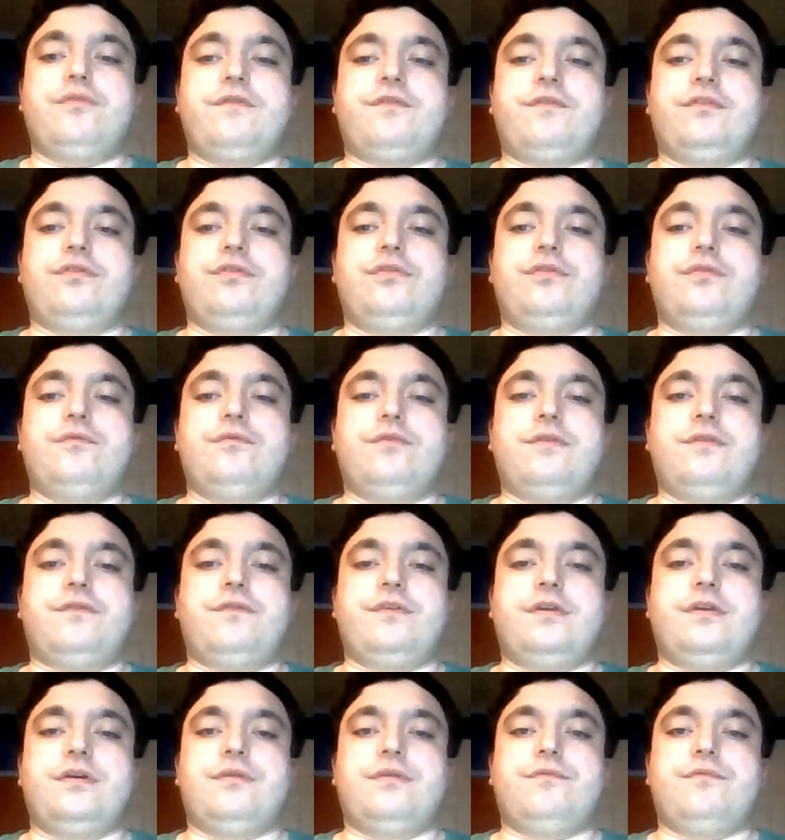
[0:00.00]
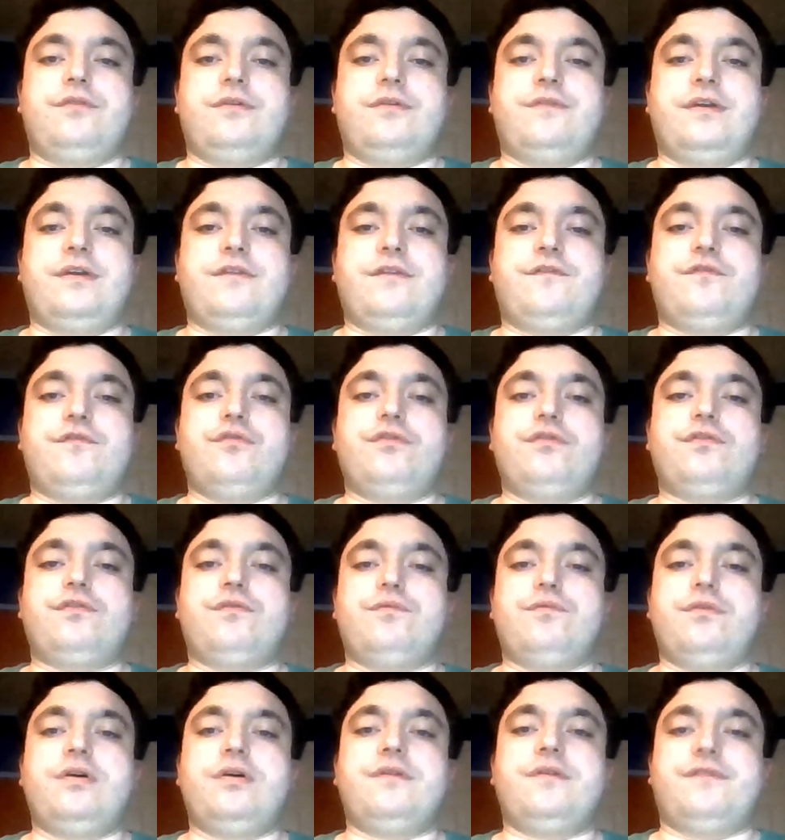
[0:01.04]
with an with a with a first
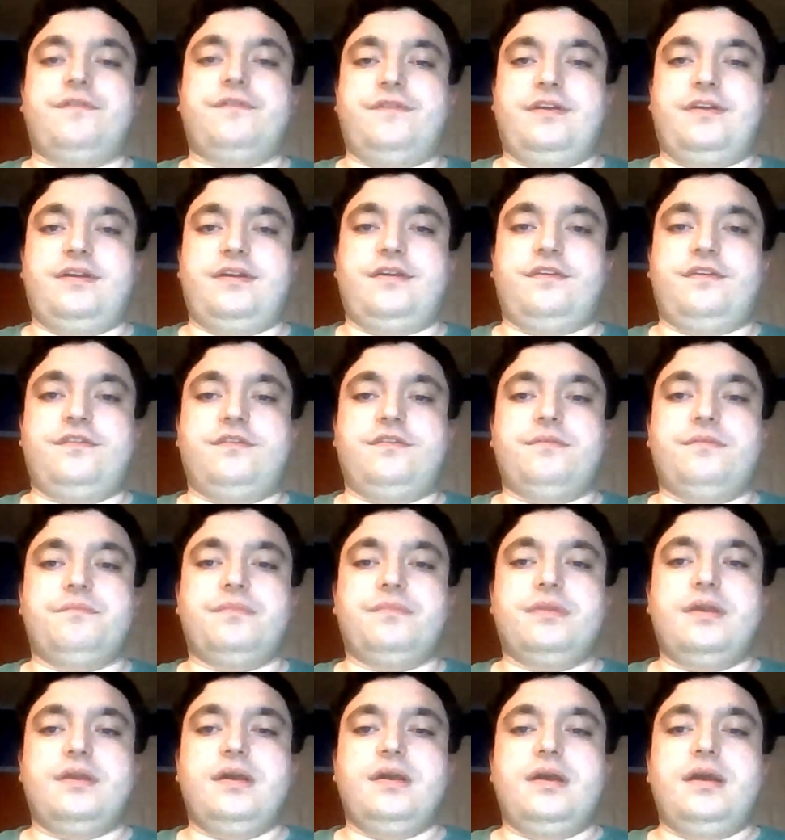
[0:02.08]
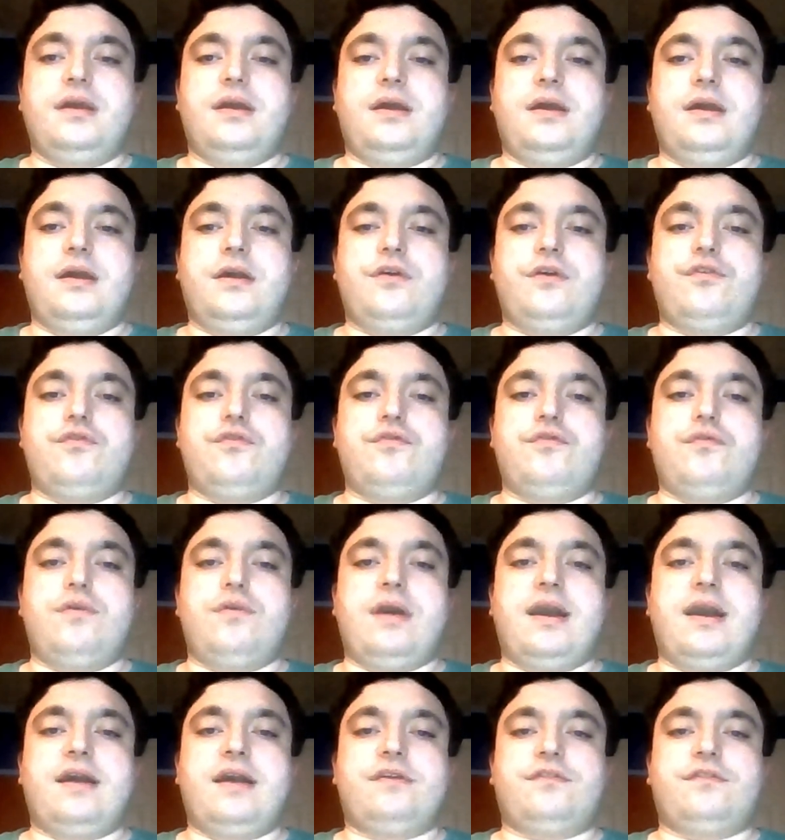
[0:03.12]
love of his, who
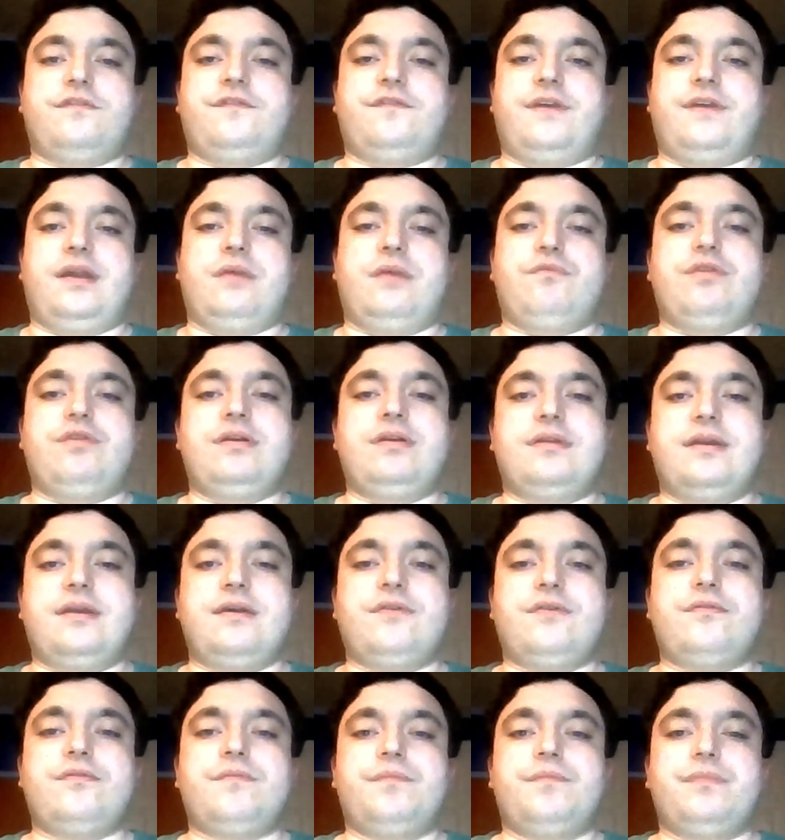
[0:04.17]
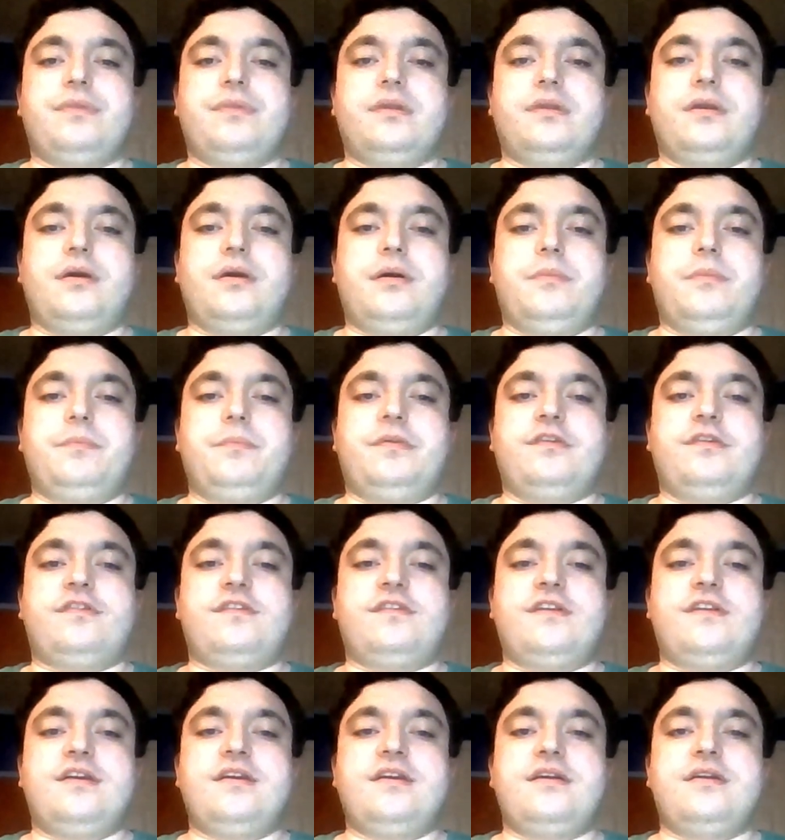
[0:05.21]
has a family now. But
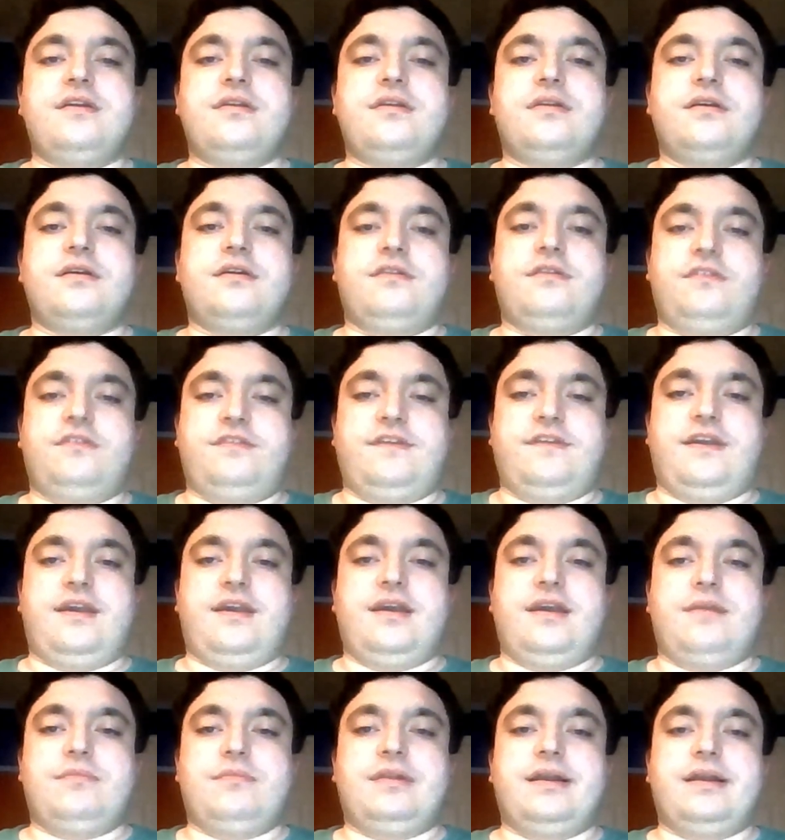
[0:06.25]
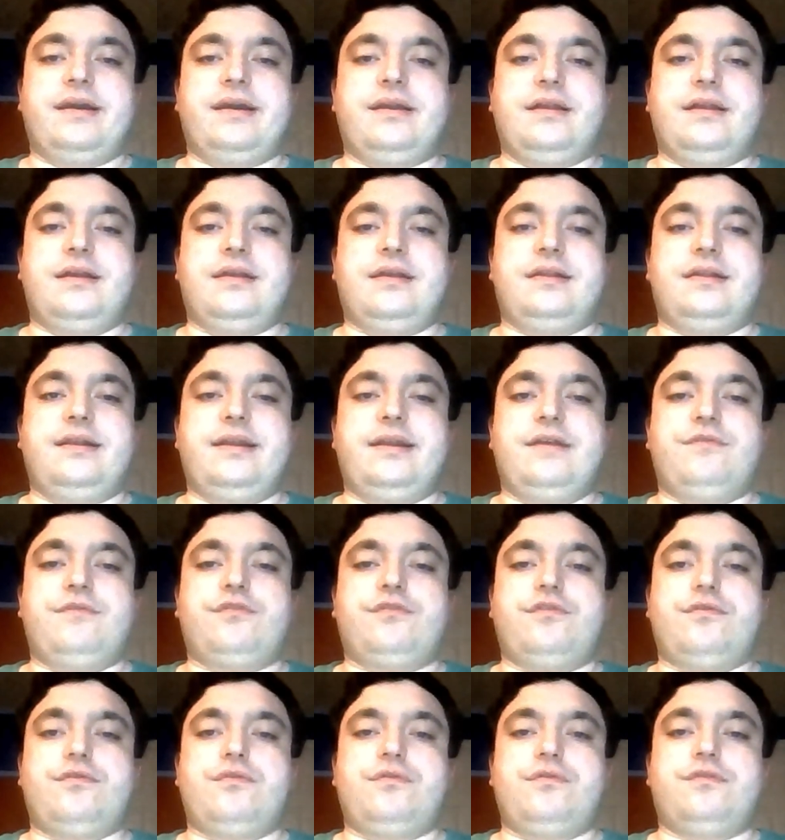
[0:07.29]
seeing Sam kind of
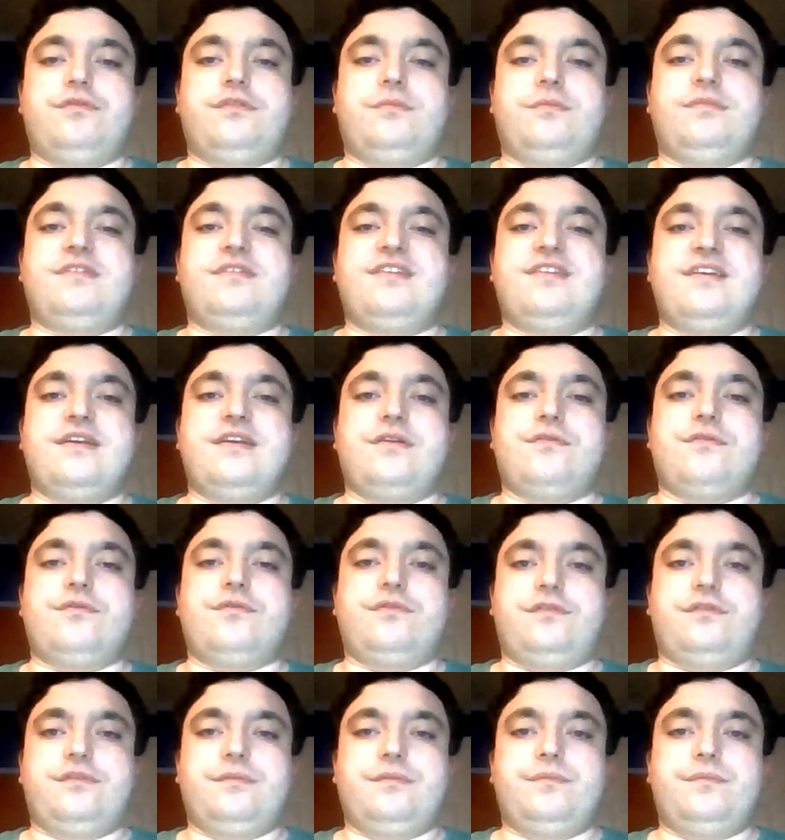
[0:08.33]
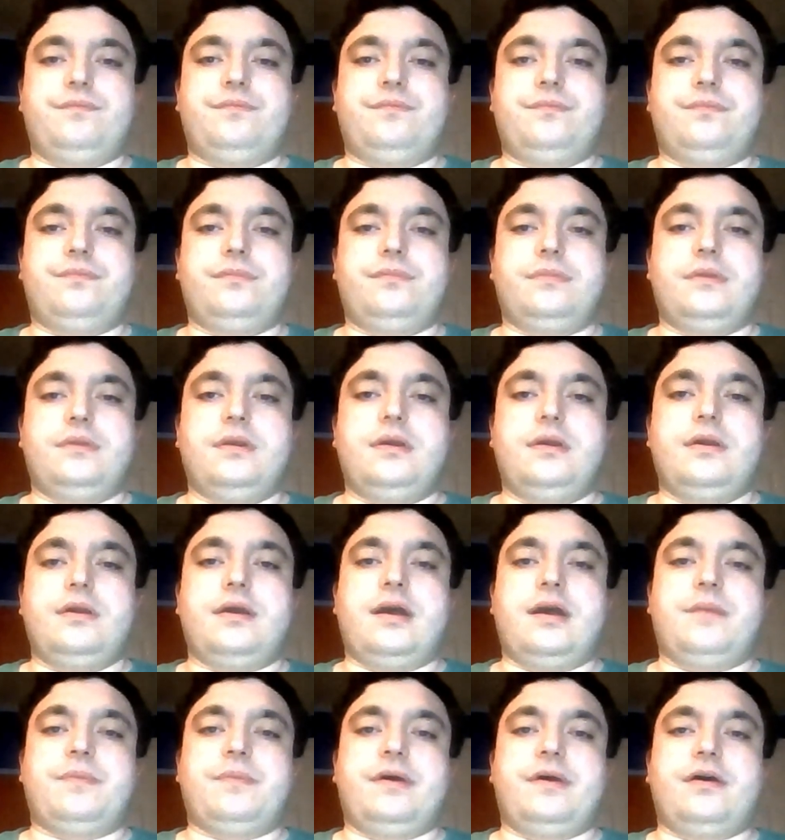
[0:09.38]
gives her some tears
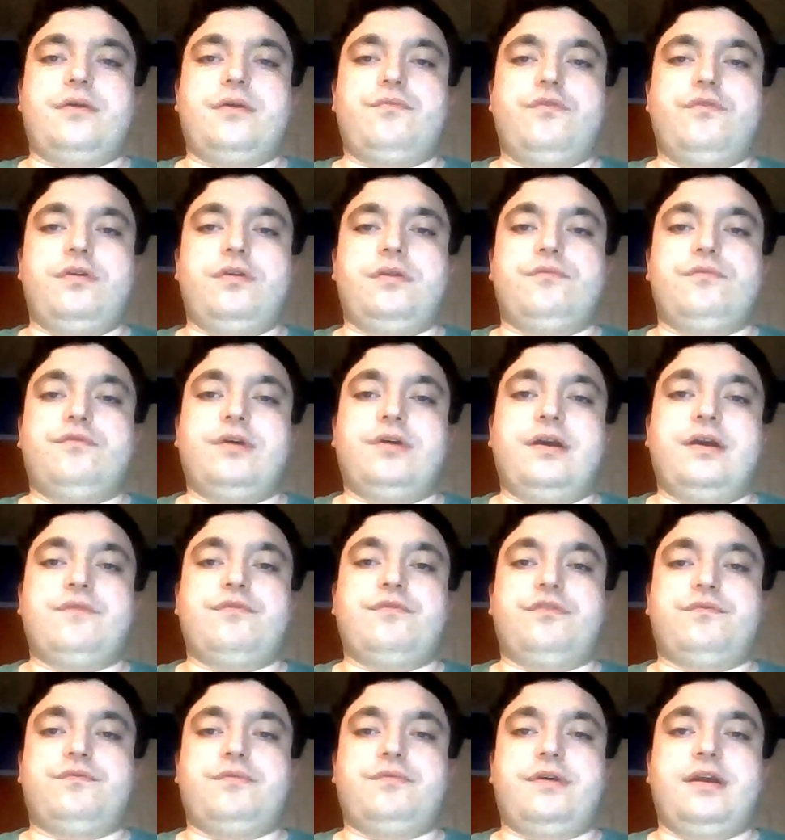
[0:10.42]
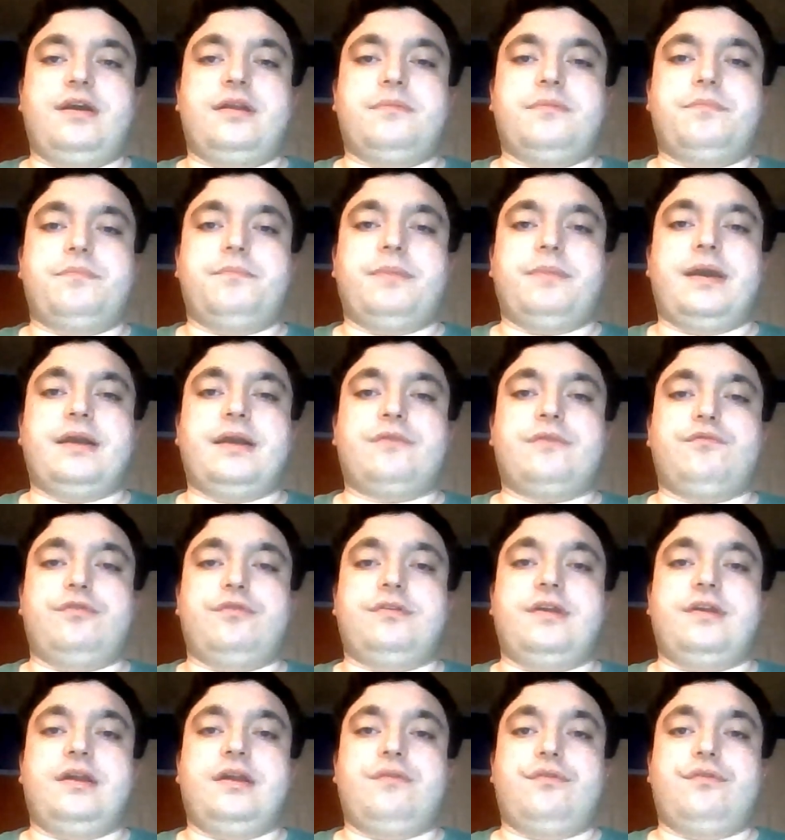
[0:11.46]
about what life was like back
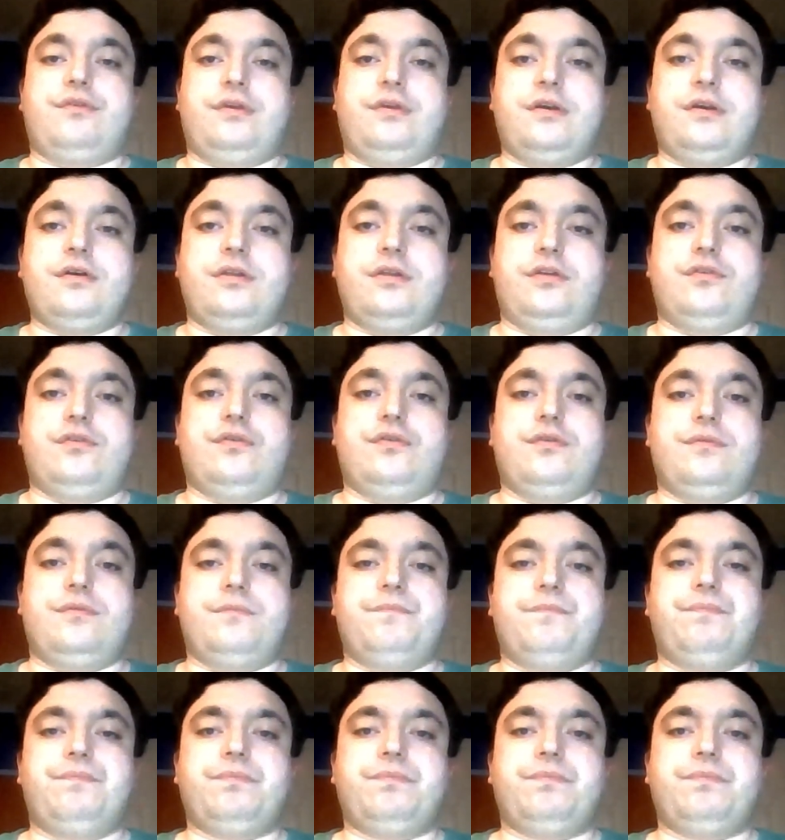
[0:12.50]
when they were younger.